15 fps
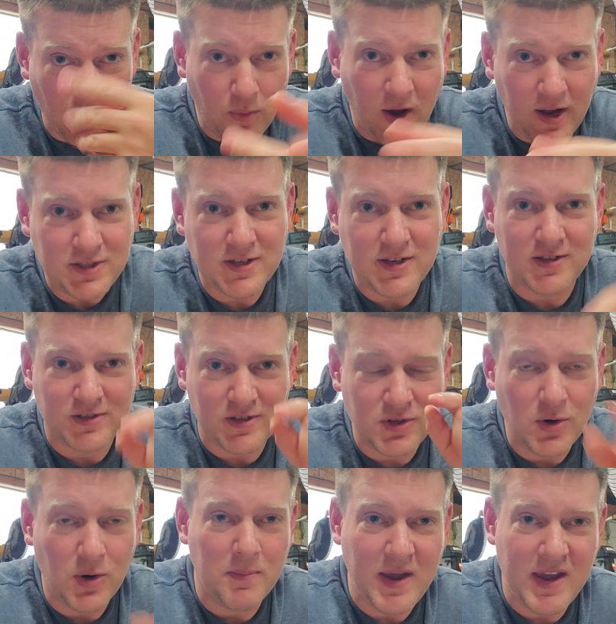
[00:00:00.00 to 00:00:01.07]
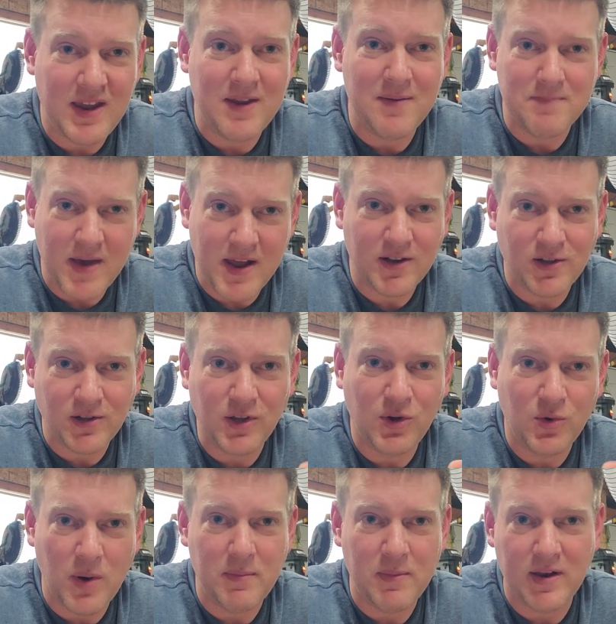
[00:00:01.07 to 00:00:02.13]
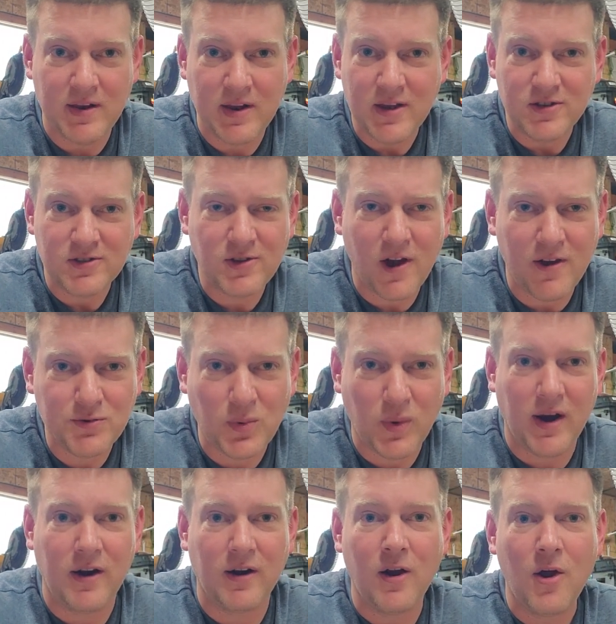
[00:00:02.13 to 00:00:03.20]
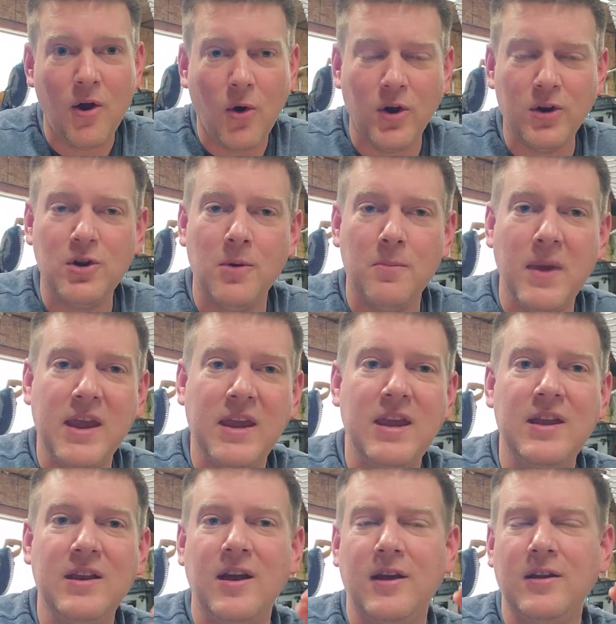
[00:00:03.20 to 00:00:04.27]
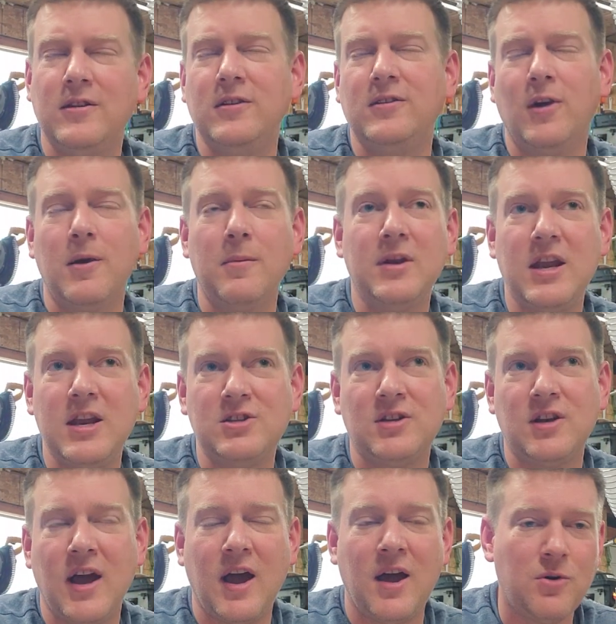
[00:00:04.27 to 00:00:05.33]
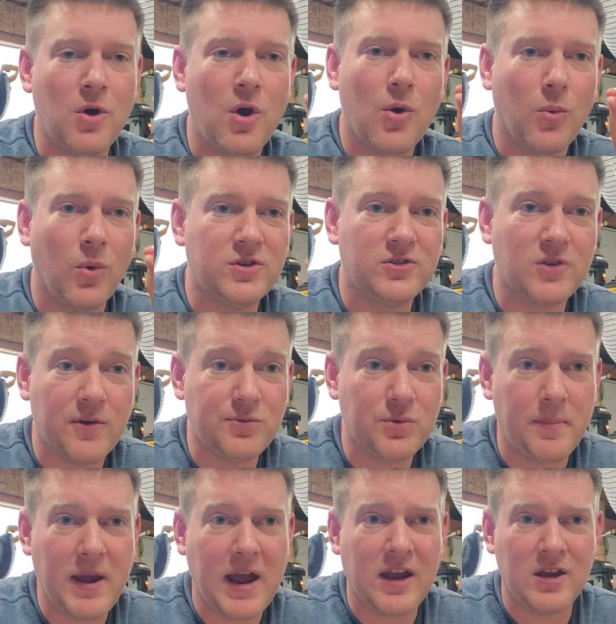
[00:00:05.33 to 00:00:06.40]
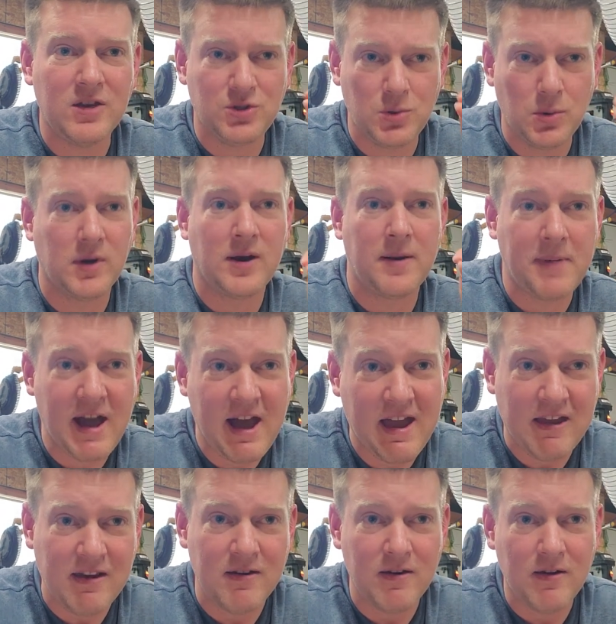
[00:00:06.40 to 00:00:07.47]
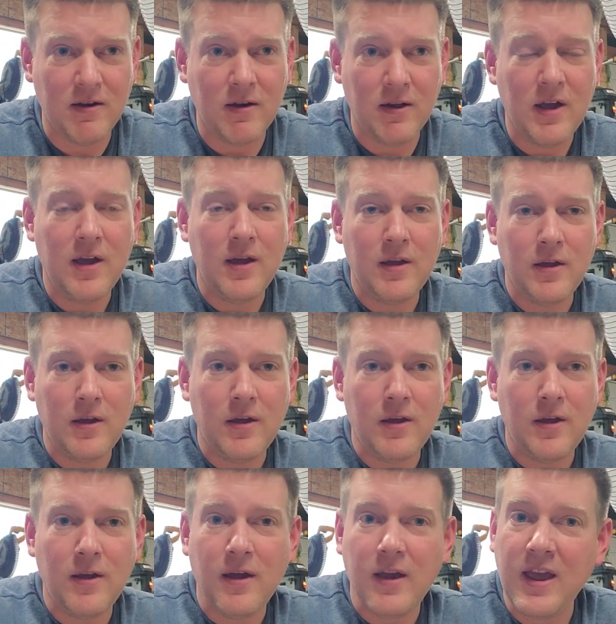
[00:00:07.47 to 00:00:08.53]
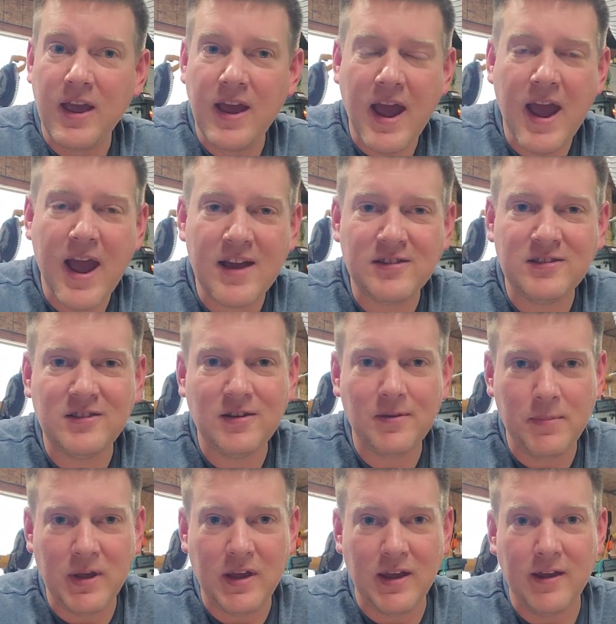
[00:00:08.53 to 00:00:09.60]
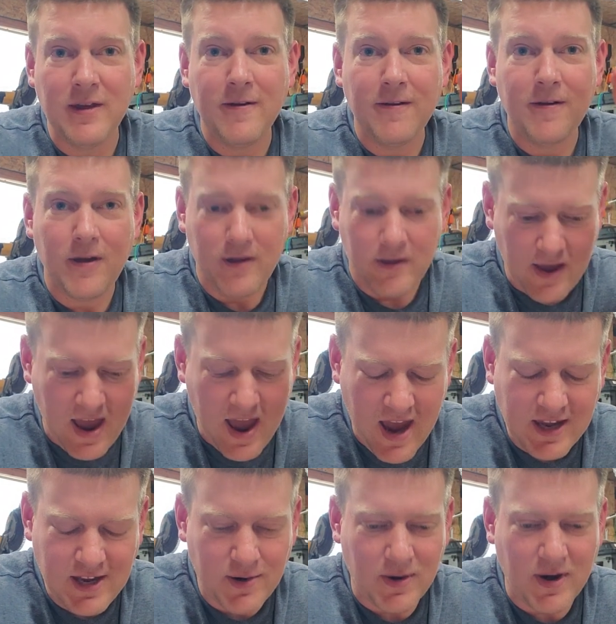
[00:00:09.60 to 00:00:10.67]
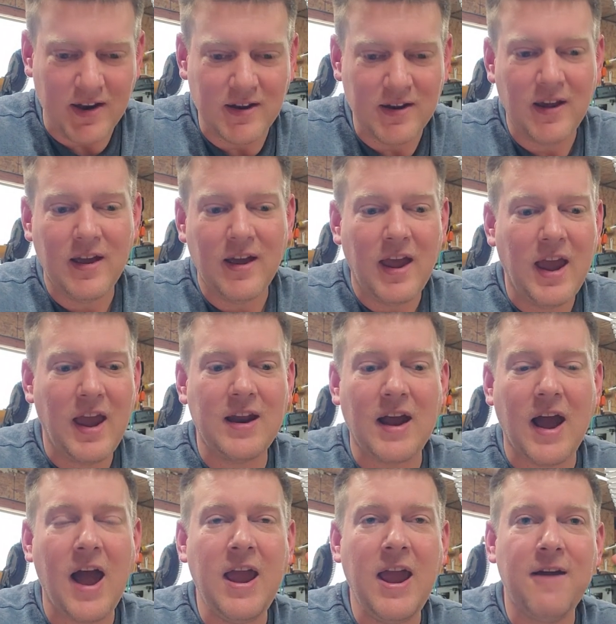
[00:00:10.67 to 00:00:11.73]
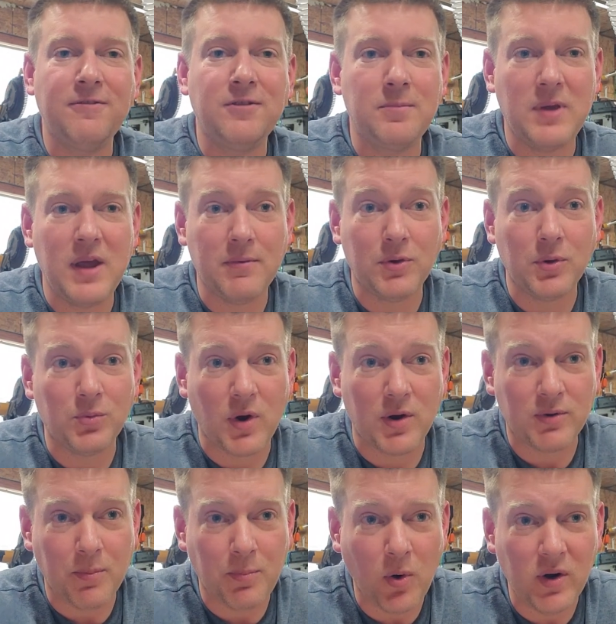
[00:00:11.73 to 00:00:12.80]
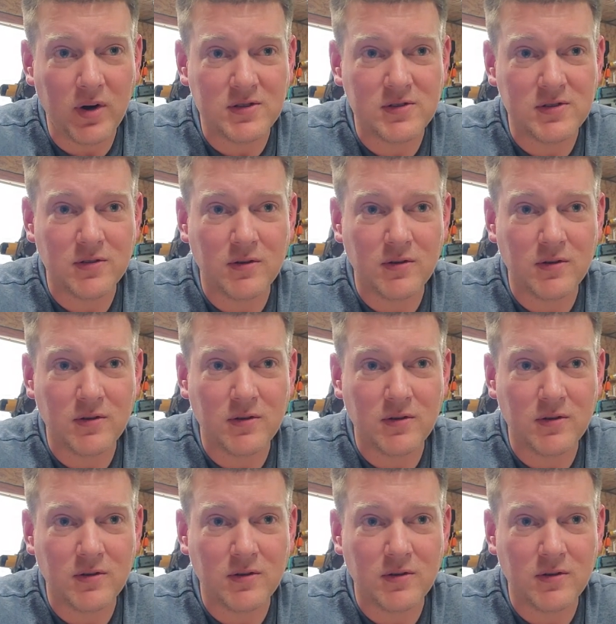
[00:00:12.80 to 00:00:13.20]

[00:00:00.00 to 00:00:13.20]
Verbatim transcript: watching this and you are making medical equipment software or you're making a determination on what software package you are going to buy. It has to be accurate, and I have to be able to run reports.